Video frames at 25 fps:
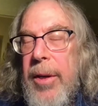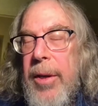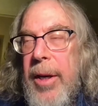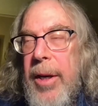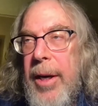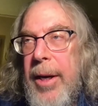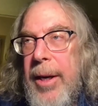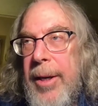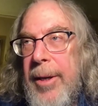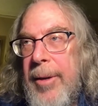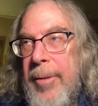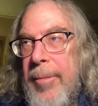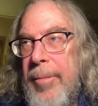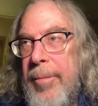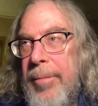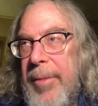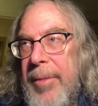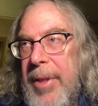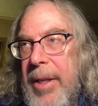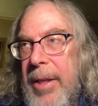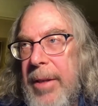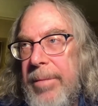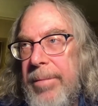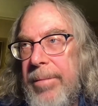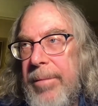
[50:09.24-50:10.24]

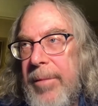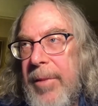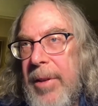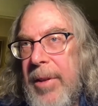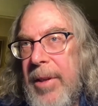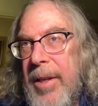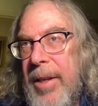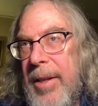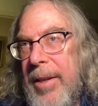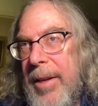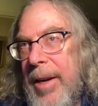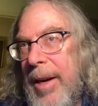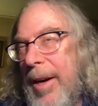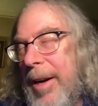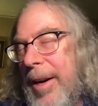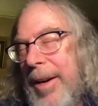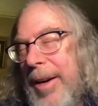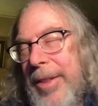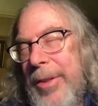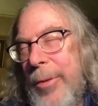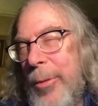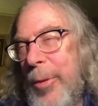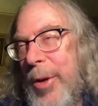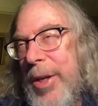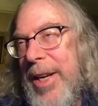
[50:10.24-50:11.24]

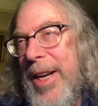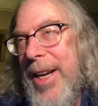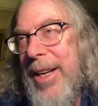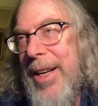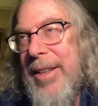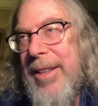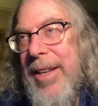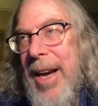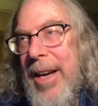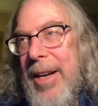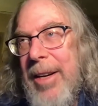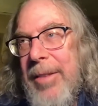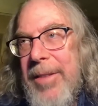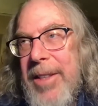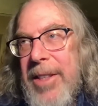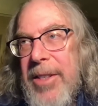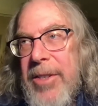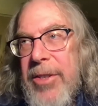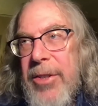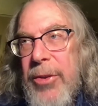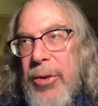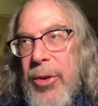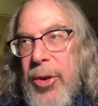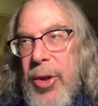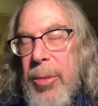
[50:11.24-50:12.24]
on the one hand, kind of
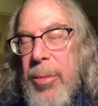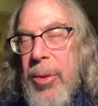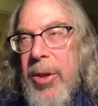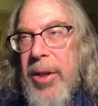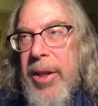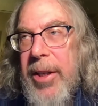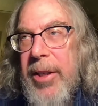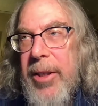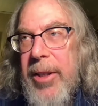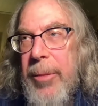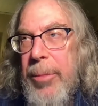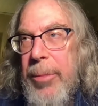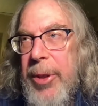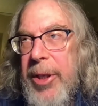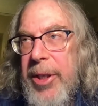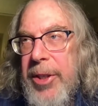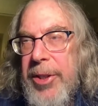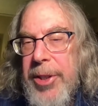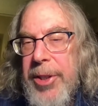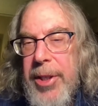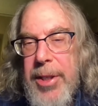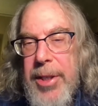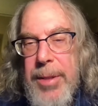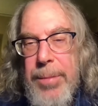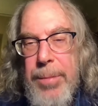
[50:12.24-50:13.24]
inscrutable and
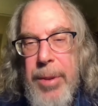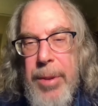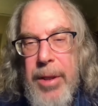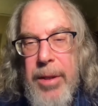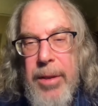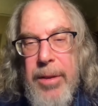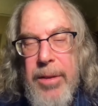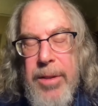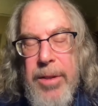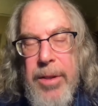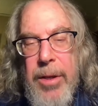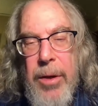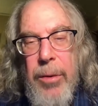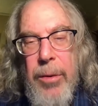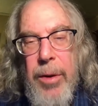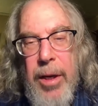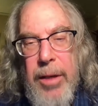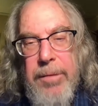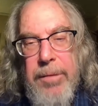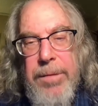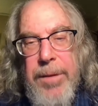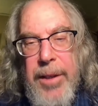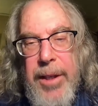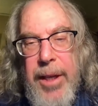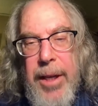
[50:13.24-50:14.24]
capricious, but so
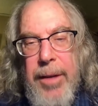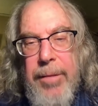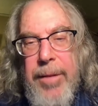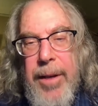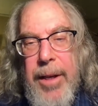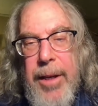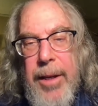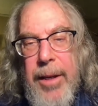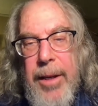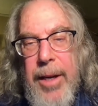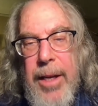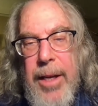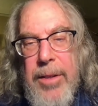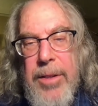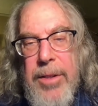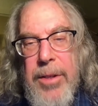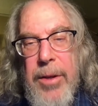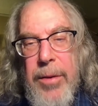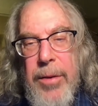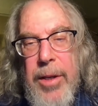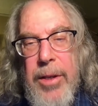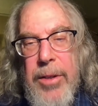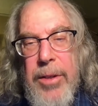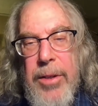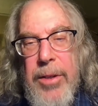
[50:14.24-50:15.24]
unforgiving. And so
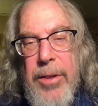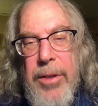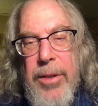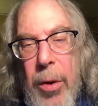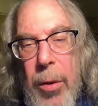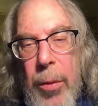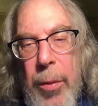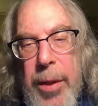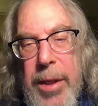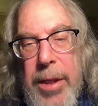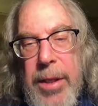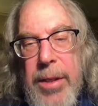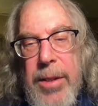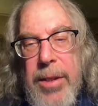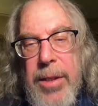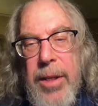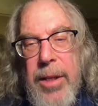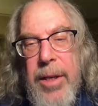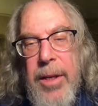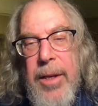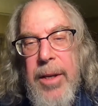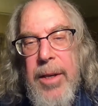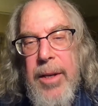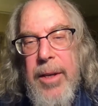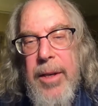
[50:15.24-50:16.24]
there's always,
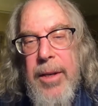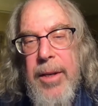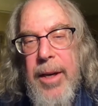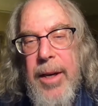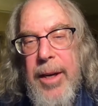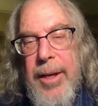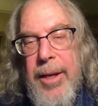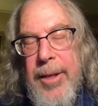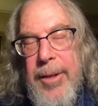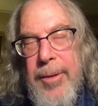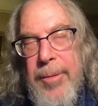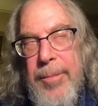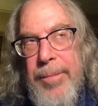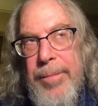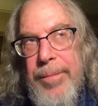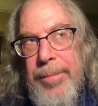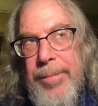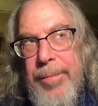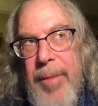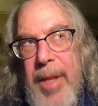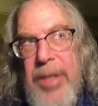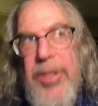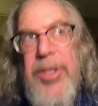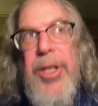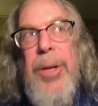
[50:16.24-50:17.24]

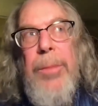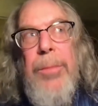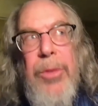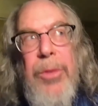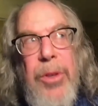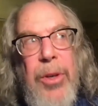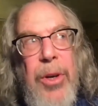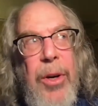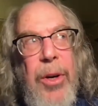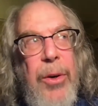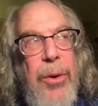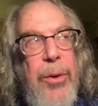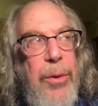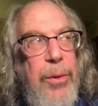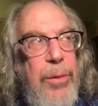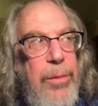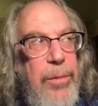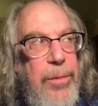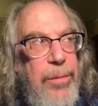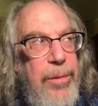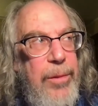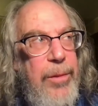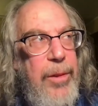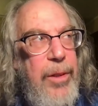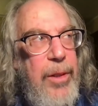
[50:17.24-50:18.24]
the Jim Crow
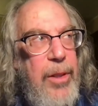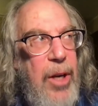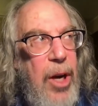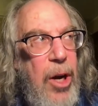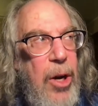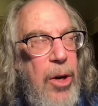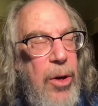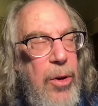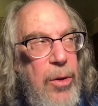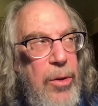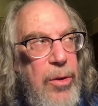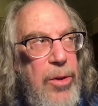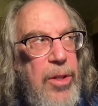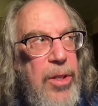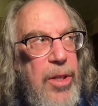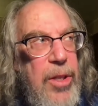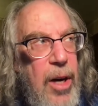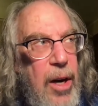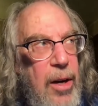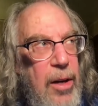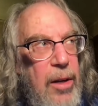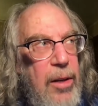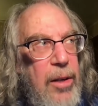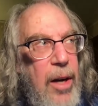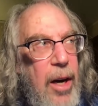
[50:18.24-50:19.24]
codes
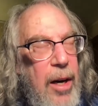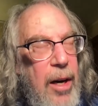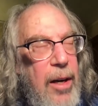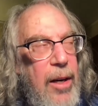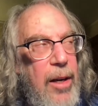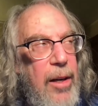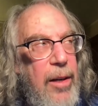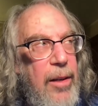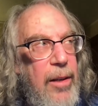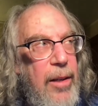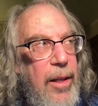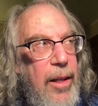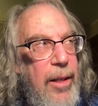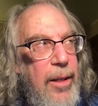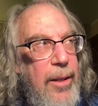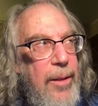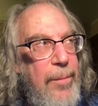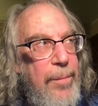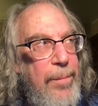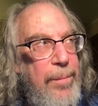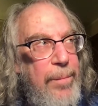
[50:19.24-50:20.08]
are